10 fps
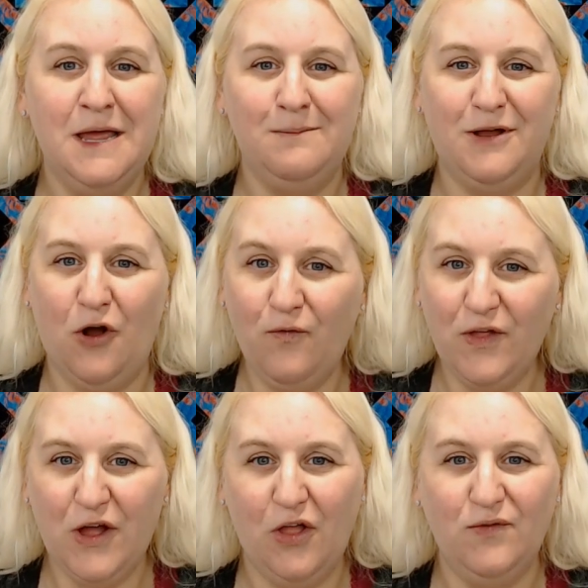But
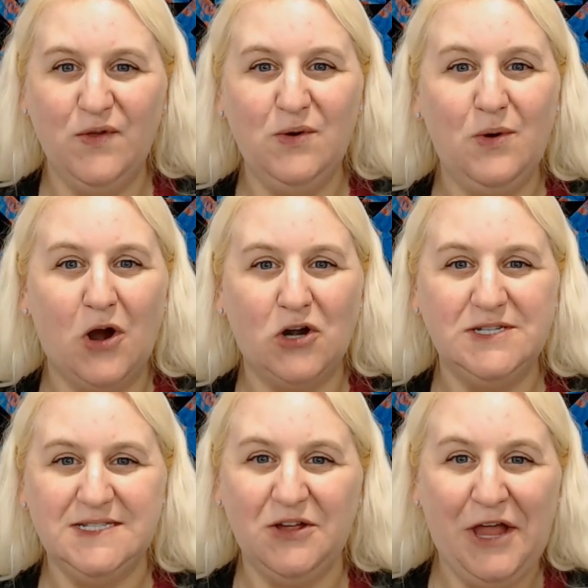hopefully all of you are
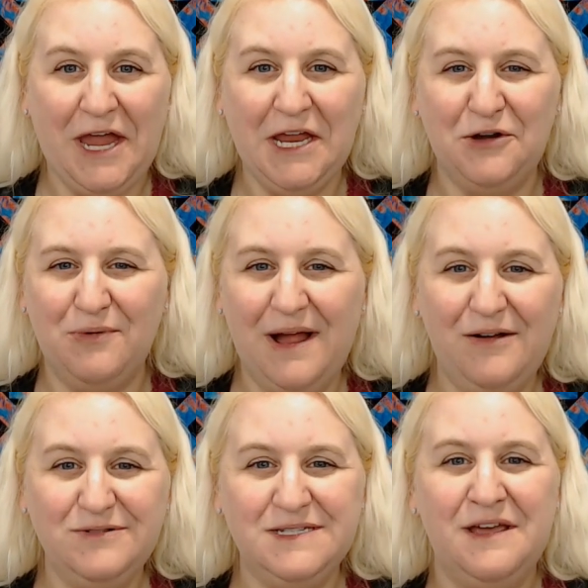still hanging
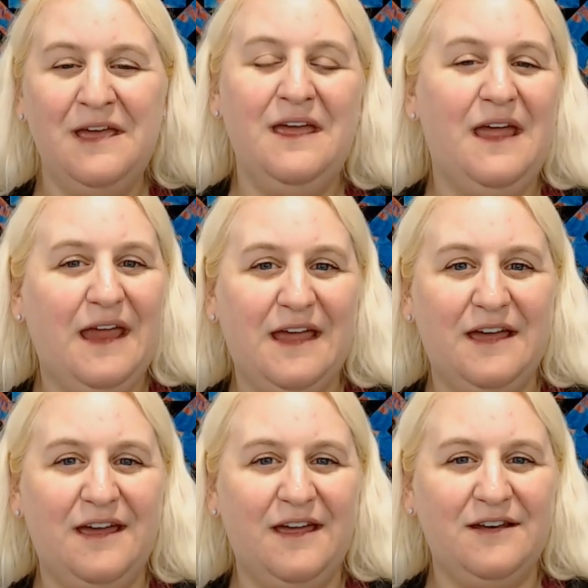around
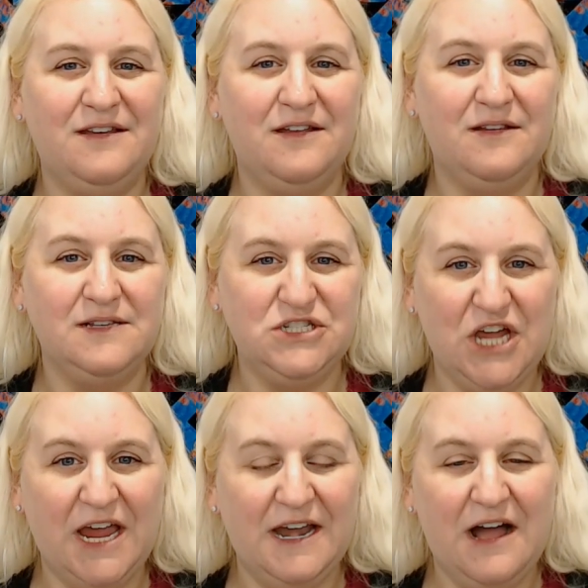and
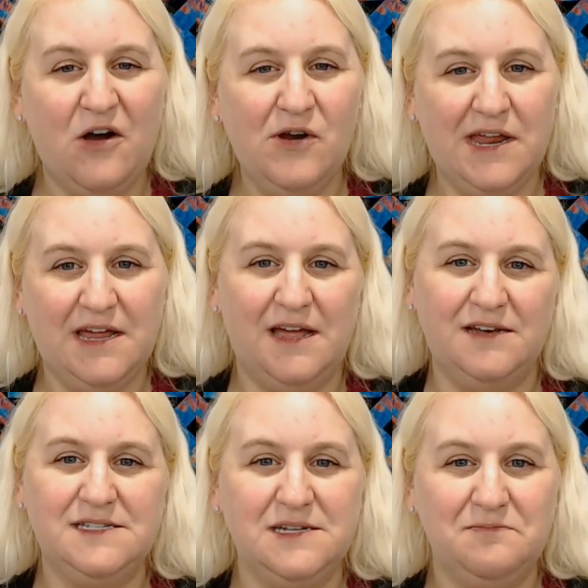check it out
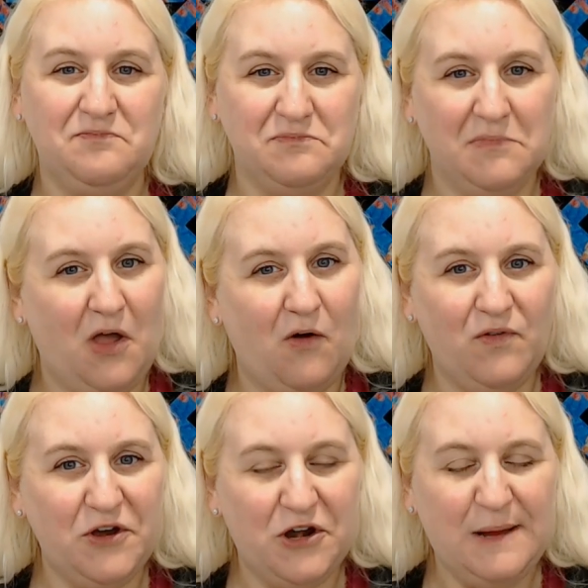and
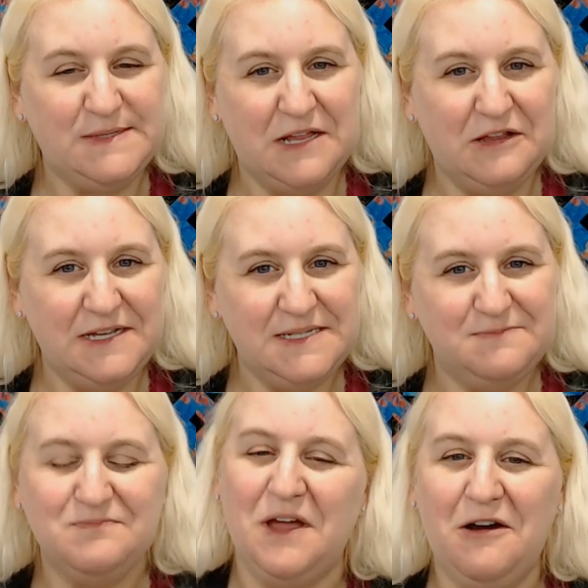hopefully your name's on the list.
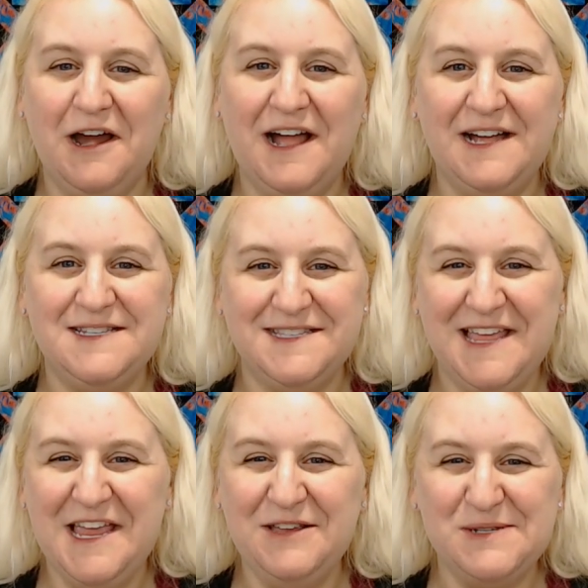All right, guys,
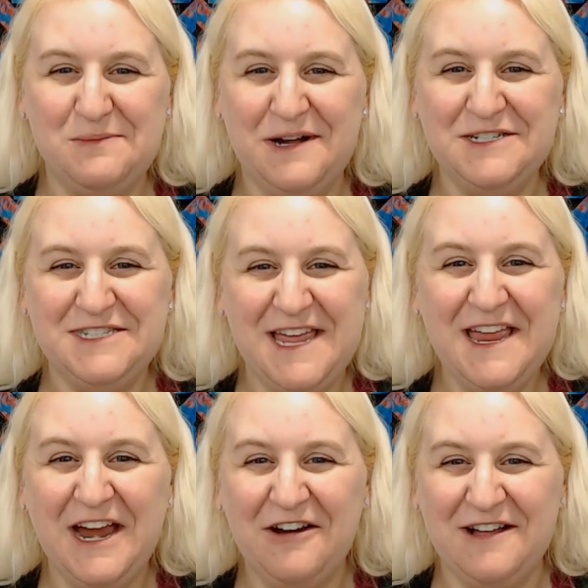thank you so much. Take
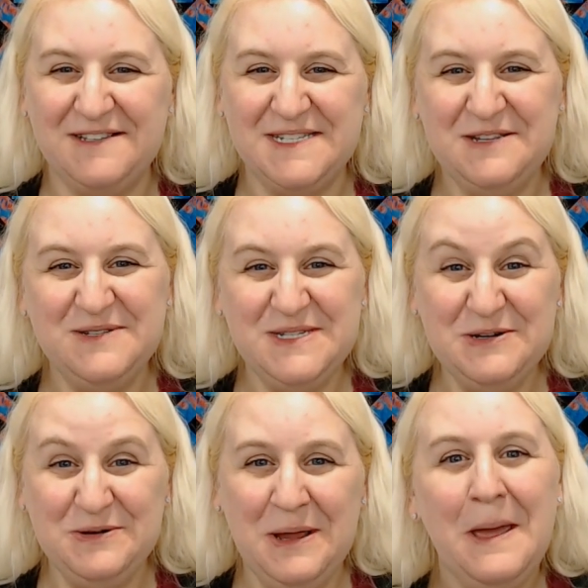care, and I'll see you soon.